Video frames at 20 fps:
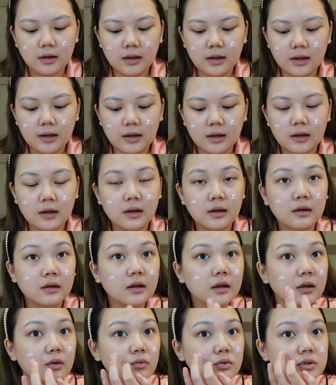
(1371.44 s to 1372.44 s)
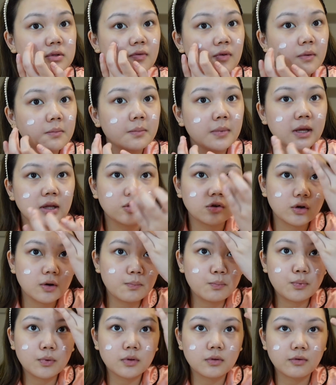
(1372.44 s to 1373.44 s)
and it was from my
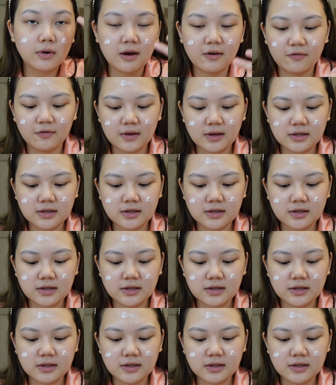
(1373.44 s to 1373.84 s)
trip with Ref